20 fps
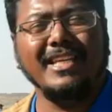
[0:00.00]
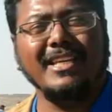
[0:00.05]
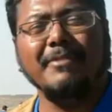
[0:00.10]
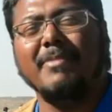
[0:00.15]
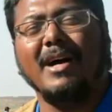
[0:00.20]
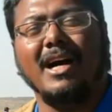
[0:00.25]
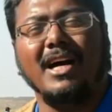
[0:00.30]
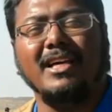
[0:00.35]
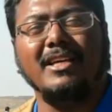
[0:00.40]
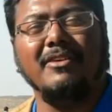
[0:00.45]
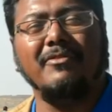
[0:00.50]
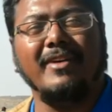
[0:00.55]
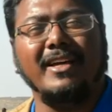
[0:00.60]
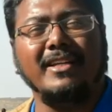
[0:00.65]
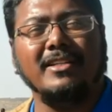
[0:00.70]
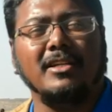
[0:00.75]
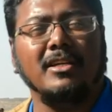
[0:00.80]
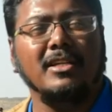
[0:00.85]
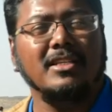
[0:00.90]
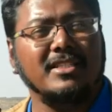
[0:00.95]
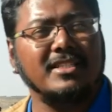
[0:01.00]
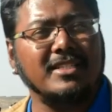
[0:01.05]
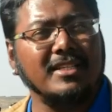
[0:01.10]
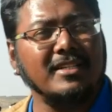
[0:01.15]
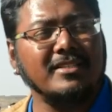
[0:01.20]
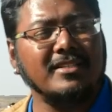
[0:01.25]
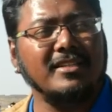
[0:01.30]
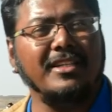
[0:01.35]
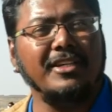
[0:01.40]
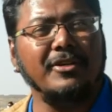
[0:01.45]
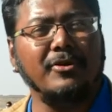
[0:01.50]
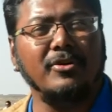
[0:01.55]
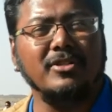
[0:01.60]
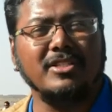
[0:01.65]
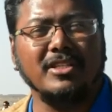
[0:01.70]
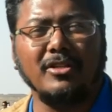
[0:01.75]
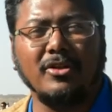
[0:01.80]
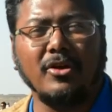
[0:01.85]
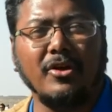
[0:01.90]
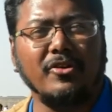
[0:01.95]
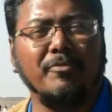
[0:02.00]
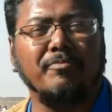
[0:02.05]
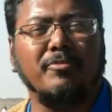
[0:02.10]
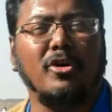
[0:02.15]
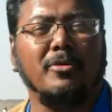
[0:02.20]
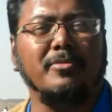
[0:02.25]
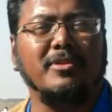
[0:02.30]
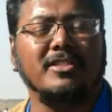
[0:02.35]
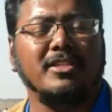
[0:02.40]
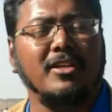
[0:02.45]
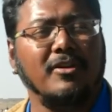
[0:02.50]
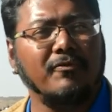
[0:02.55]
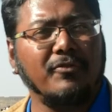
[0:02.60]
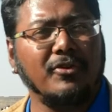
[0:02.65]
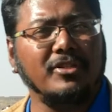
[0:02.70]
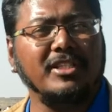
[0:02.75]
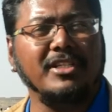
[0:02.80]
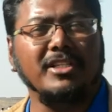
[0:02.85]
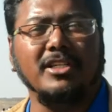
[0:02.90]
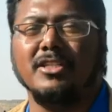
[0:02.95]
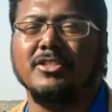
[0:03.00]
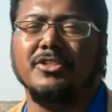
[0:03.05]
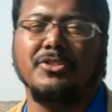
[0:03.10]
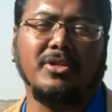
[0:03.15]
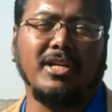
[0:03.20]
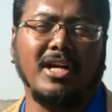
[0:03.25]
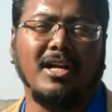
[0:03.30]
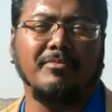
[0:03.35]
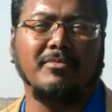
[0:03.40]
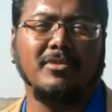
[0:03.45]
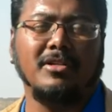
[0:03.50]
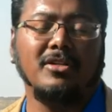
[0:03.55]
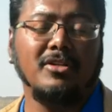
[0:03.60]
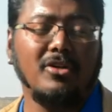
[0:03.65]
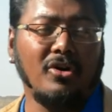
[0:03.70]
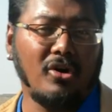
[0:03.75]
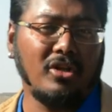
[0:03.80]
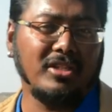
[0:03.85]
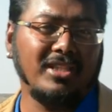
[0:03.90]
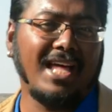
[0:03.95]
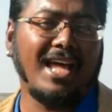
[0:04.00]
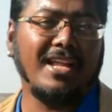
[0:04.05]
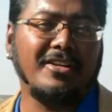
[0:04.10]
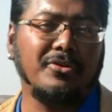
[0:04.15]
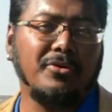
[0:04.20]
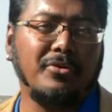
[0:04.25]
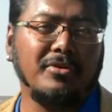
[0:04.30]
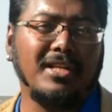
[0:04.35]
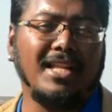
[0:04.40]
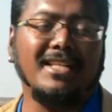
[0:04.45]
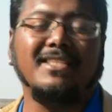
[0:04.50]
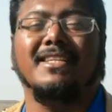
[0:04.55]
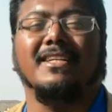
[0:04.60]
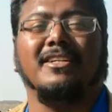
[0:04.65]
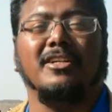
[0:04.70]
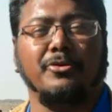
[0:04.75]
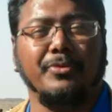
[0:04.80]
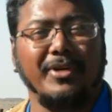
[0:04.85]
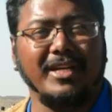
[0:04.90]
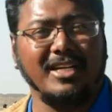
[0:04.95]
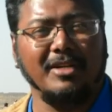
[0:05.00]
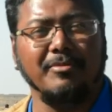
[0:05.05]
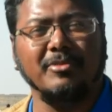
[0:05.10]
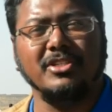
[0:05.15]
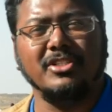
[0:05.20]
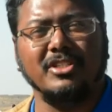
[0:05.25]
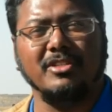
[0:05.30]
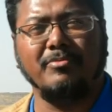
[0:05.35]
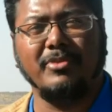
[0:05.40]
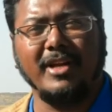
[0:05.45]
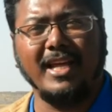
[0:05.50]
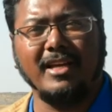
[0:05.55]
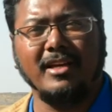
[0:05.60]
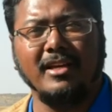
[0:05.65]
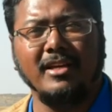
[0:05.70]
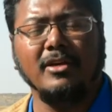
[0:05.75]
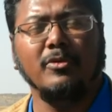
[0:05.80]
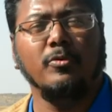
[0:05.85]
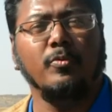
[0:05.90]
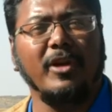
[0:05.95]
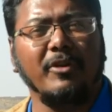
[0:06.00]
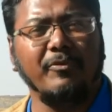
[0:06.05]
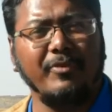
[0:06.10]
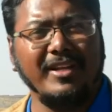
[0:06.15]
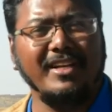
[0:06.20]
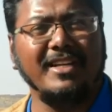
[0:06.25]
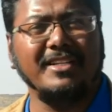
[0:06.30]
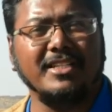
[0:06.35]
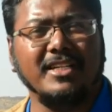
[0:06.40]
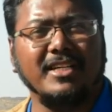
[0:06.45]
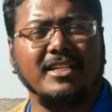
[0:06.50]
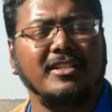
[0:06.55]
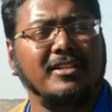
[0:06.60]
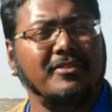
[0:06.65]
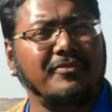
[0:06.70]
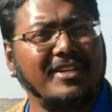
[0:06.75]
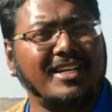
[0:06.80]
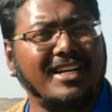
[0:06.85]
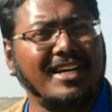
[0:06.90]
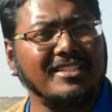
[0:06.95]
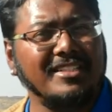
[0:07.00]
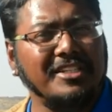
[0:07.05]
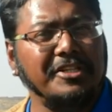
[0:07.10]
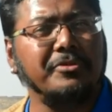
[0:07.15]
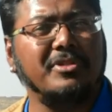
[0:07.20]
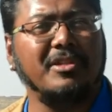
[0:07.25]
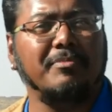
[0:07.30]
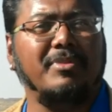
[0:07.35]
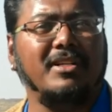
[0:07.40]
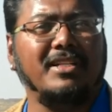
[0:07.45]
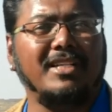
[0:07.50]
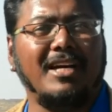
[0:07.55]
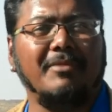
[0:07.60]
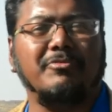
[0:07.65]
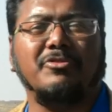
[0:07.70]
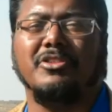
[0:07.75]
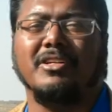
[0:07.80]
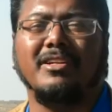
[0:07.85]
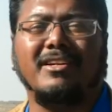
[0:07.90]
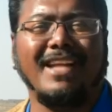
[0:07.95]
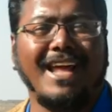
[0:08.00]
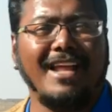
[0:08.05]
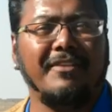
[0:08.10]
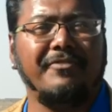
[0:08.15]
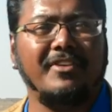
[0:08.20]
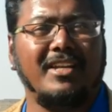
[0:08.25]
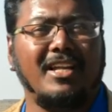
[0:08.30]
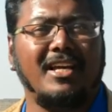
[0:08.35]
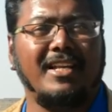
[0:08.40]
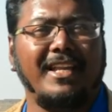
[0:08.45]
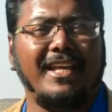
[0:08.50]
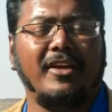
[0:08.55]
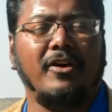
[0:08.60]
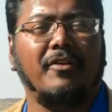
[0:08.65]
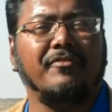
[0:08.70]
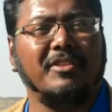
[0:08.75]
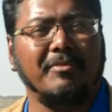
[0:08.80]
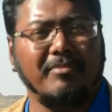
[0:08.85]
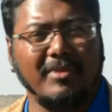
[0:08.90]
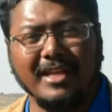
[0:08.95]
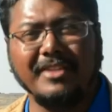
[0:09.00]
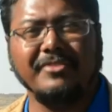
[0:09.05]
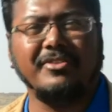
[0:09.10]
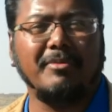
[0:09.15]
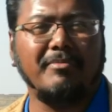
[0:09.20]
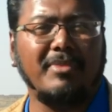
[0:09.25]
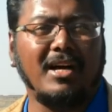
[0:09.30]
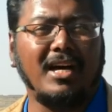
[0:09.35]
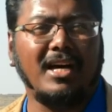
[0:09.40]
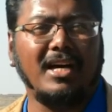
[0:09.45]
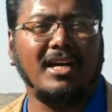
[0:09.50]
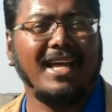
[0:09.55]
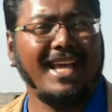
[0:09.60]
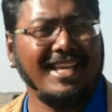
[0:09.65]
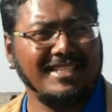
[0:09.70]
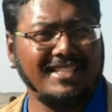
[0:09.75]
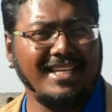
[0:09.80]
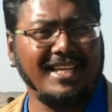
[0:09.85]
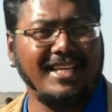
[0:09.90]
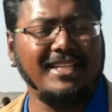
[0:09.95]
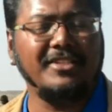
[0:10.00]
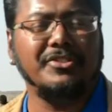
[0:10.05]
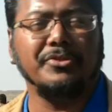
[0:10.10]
E-Baja event certainly holds a lot of promise for the years to come. On that note, let's take a quick commercial break. When we return, we continue the build up to the grand finale of the Mahindra Baja SAE